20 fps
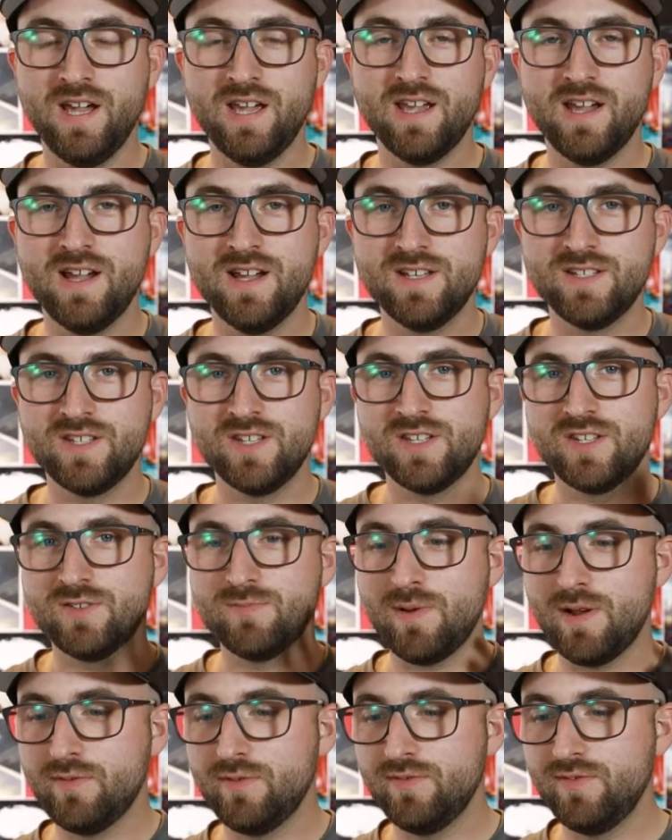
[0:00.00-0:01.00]
Hi guys, this
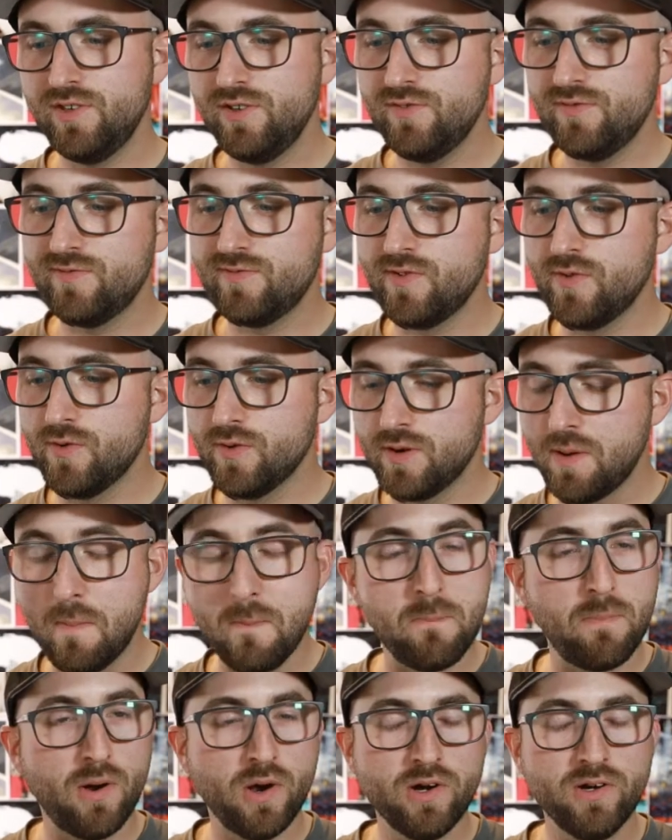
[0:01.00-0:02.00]
is my review for
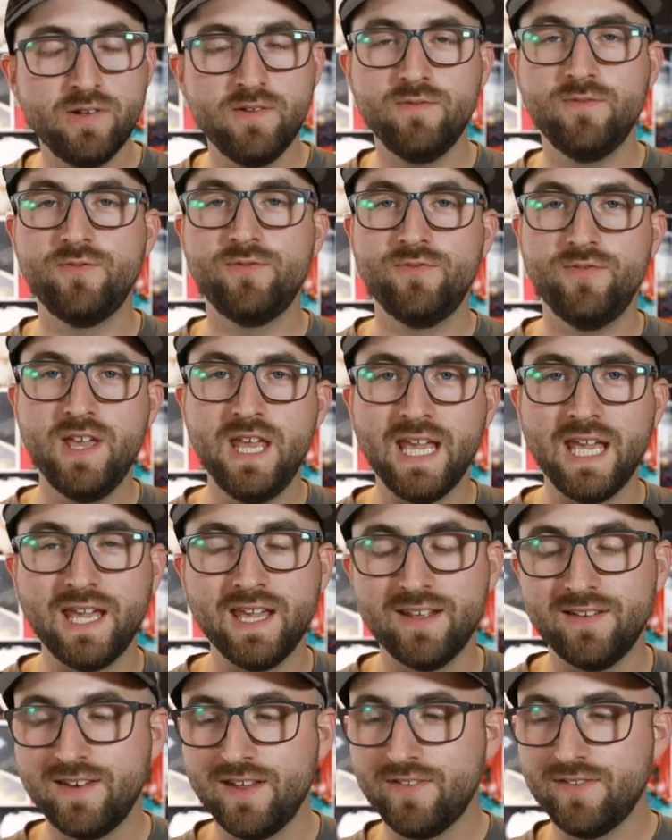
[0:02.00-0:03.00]
Barton
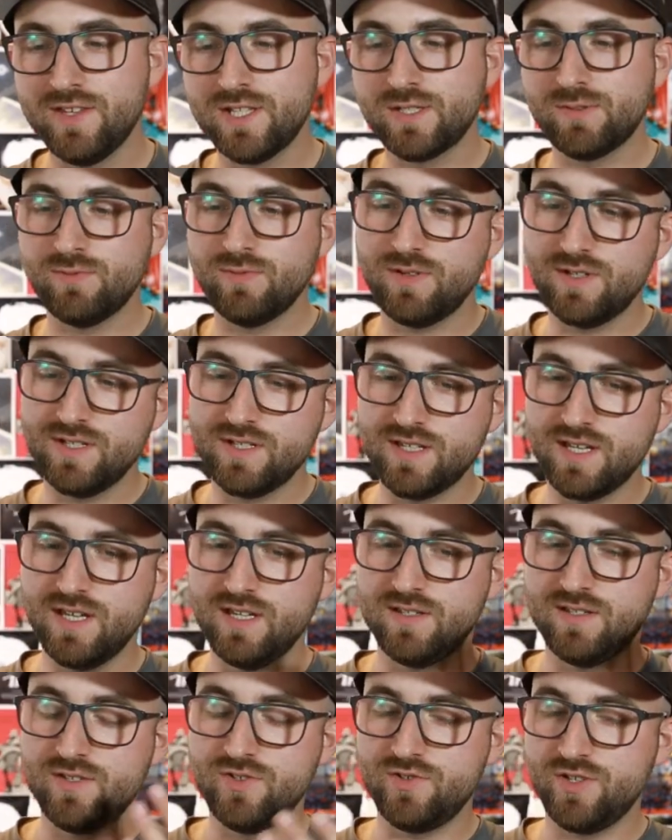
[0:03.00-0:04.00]
Fink. Now this was
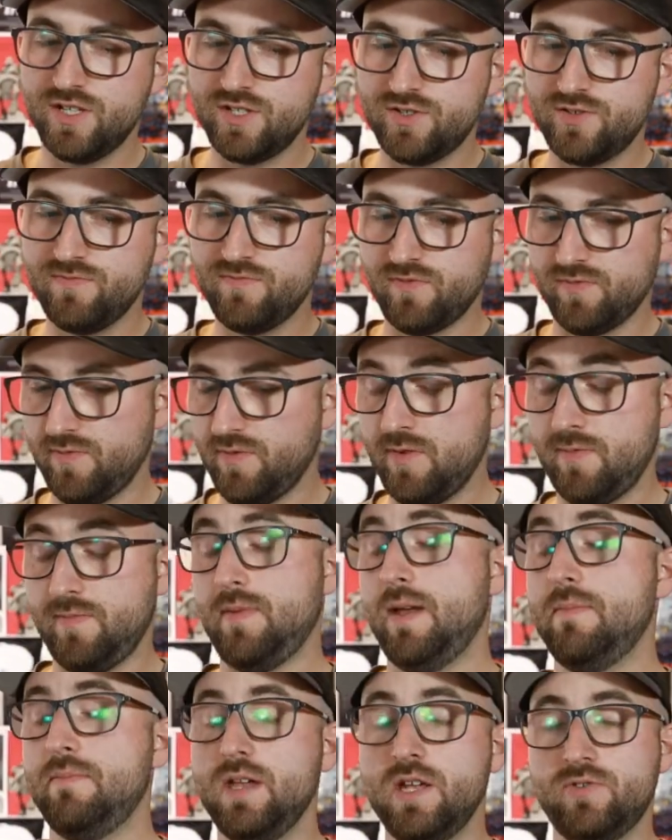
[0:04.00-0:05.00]
a suggestion from one of
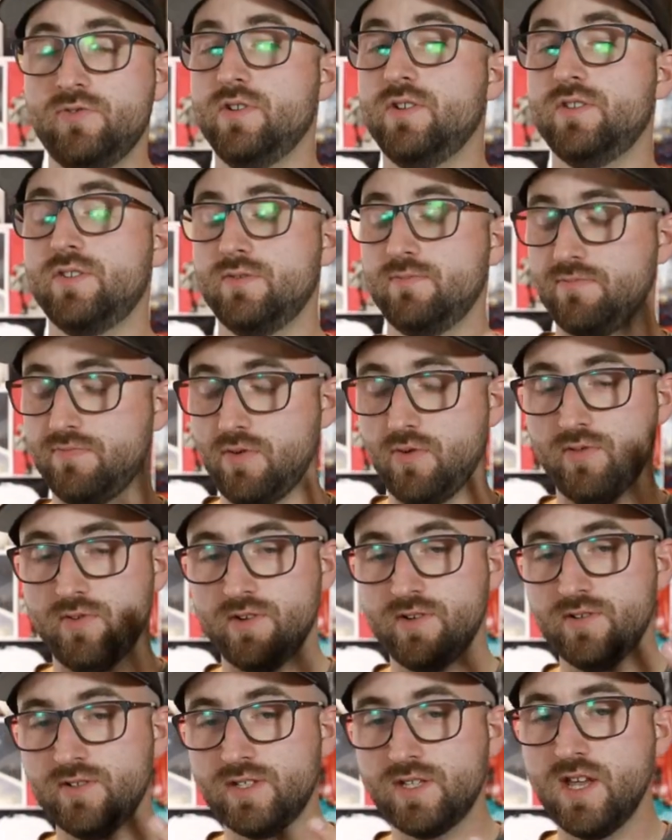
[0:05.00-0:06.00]
my Patreon
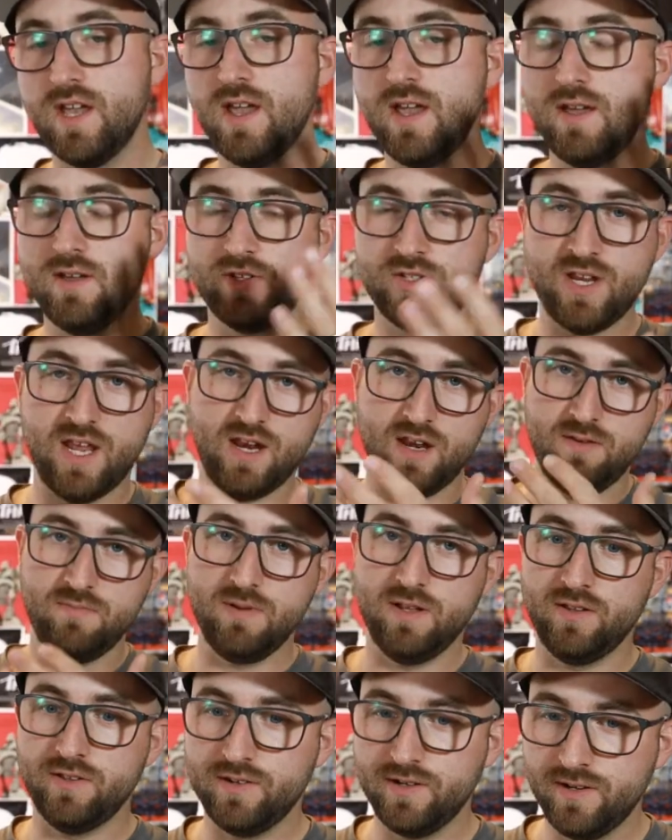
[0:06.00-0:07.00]
supporters, Shannon
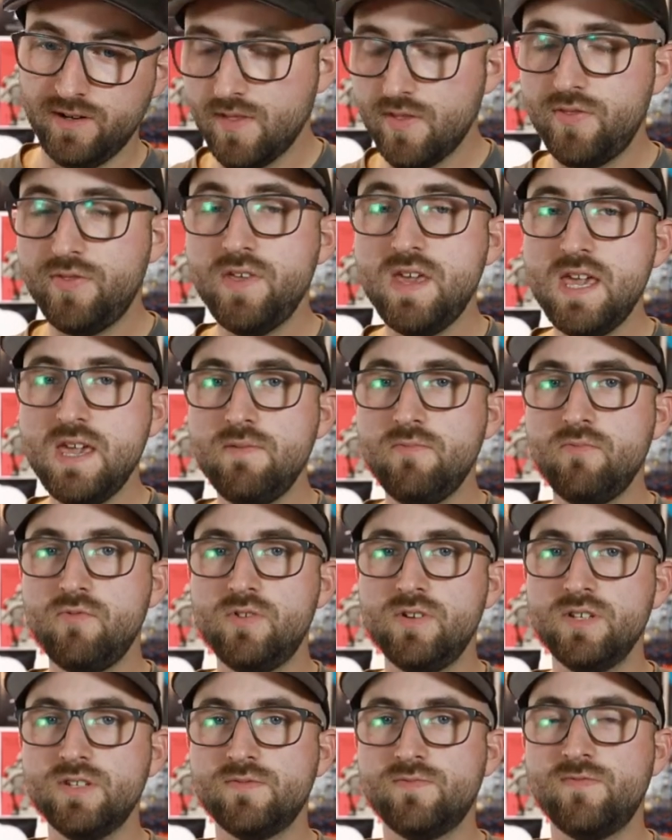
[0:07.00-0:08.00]
Miller. The theme
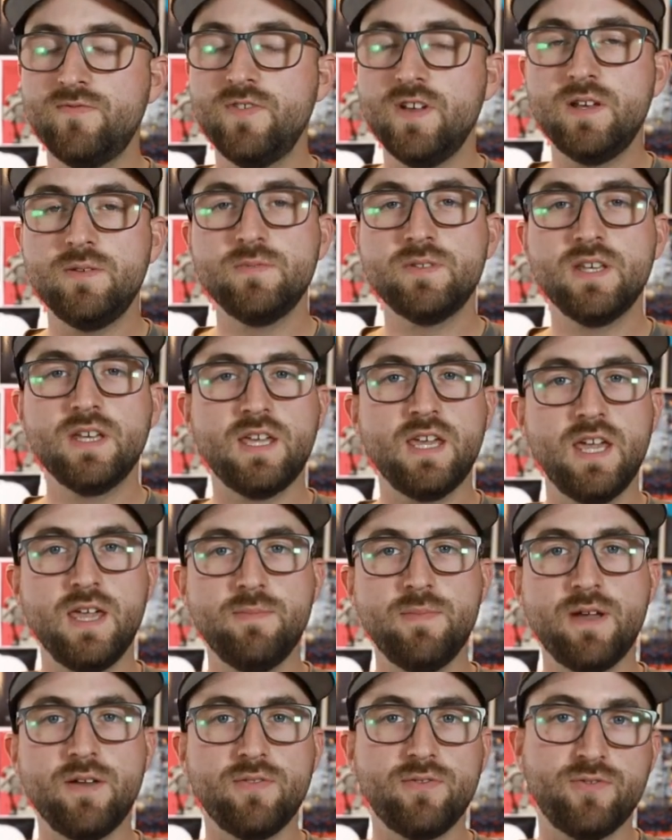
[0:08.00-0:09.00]
was films that
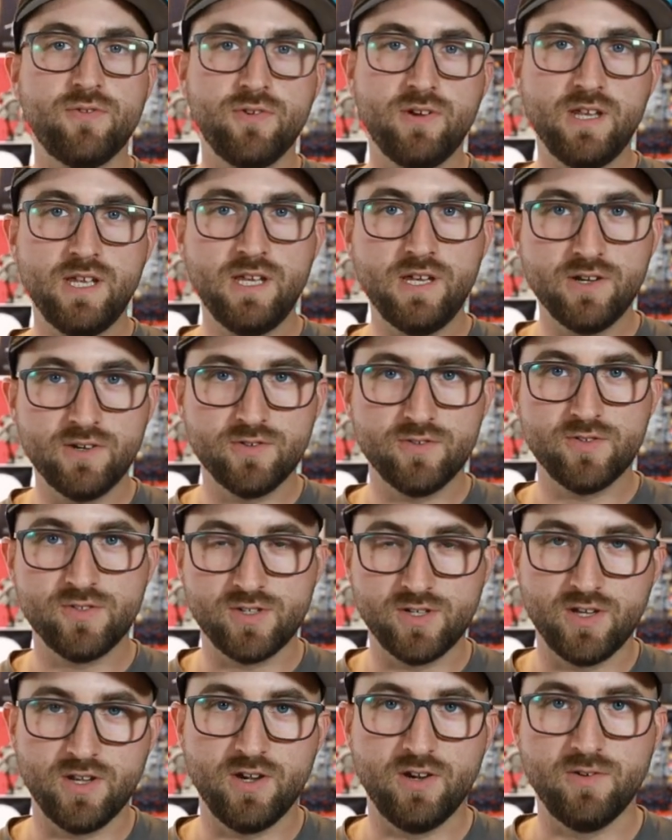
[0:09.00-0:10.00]
came out 30 years
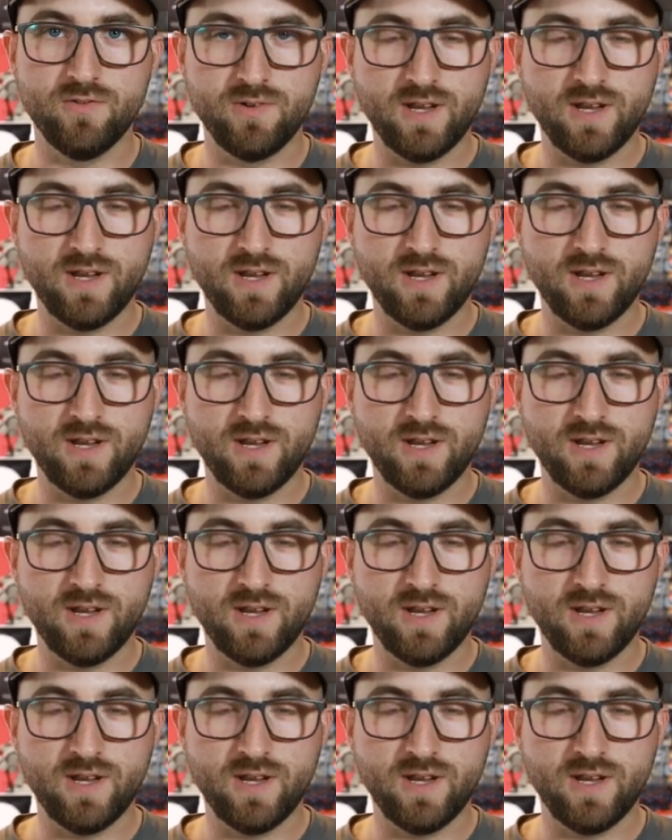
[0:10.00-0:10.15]
ago,